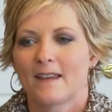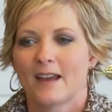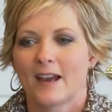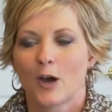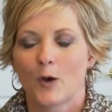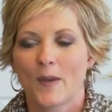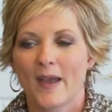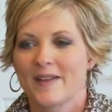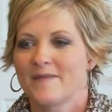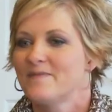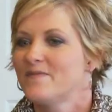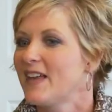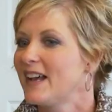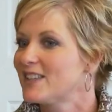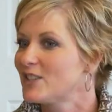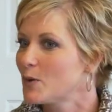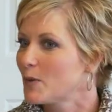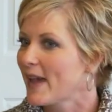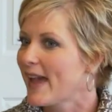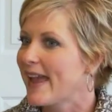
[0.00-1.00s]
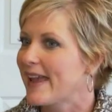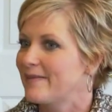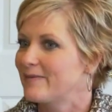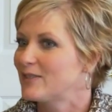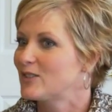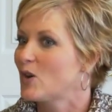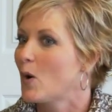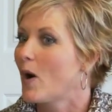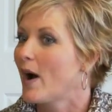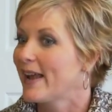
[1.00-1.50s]
Okay, that's okay.
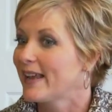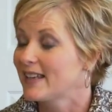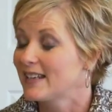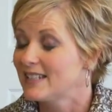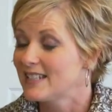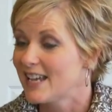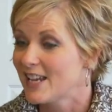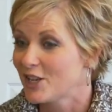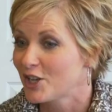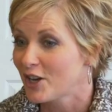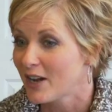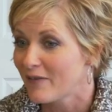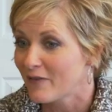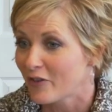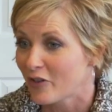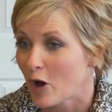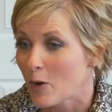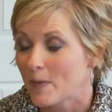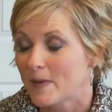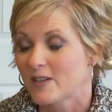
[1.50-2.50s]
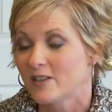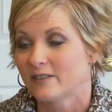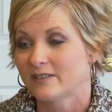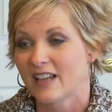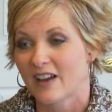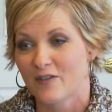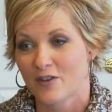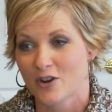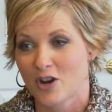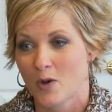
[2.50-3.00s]
So I get to take your envelope and you'll
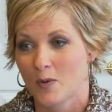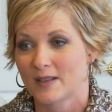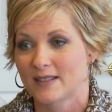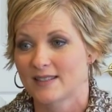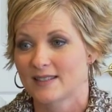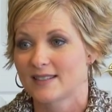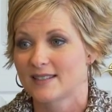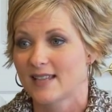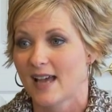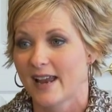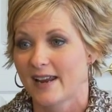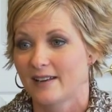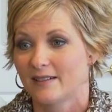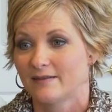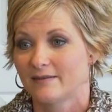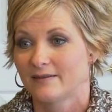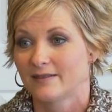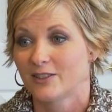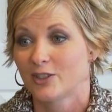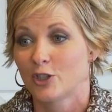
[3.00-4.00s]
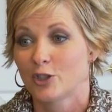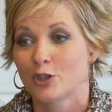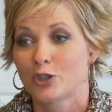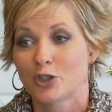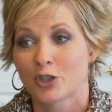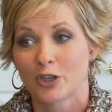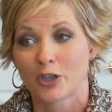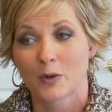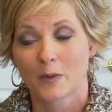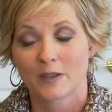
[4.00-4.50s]
never know what's inside. So you
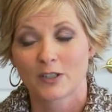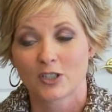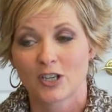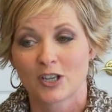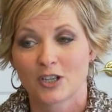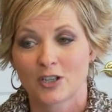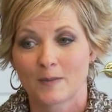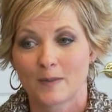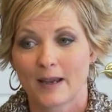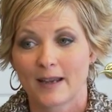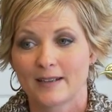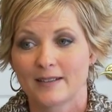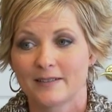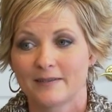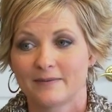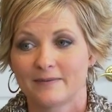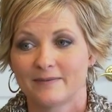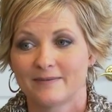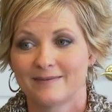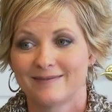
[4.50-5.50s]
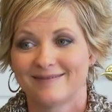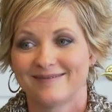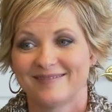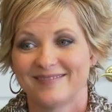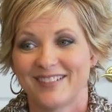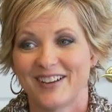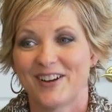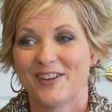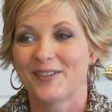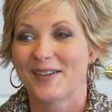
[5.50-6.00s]
sure you don't want to change your mind?
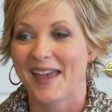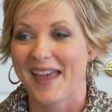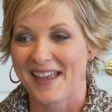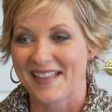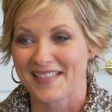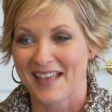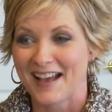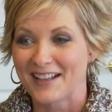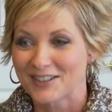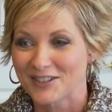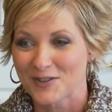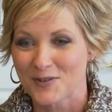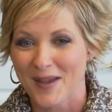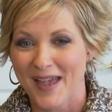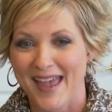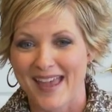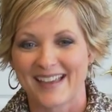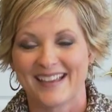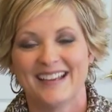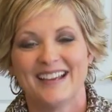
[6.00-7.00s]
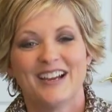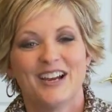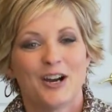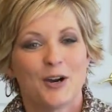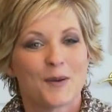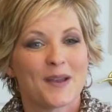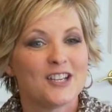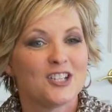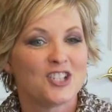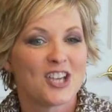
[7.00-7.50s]
Okay, that's okay.
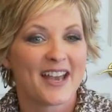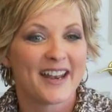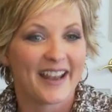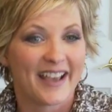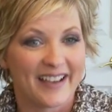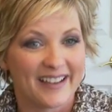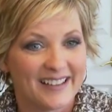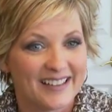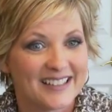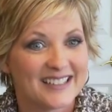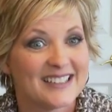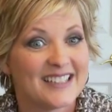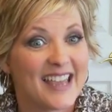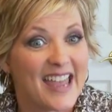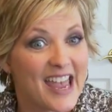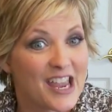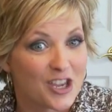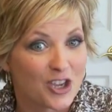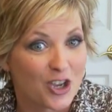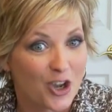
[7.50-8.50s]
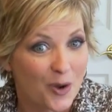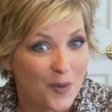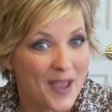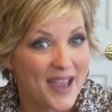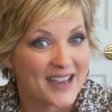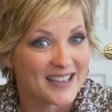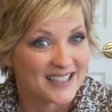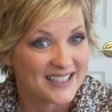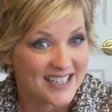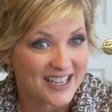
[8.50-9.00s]
Okay, Jenna, yay,
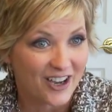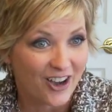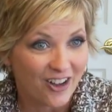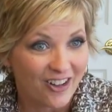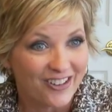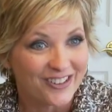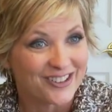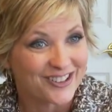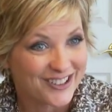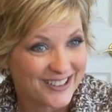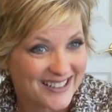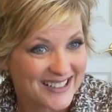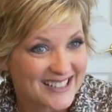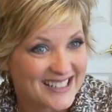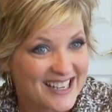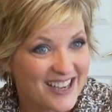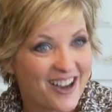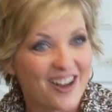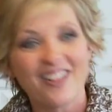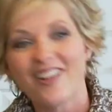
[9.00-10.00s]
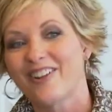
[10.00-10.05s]
okay, deal? You're gonna deal?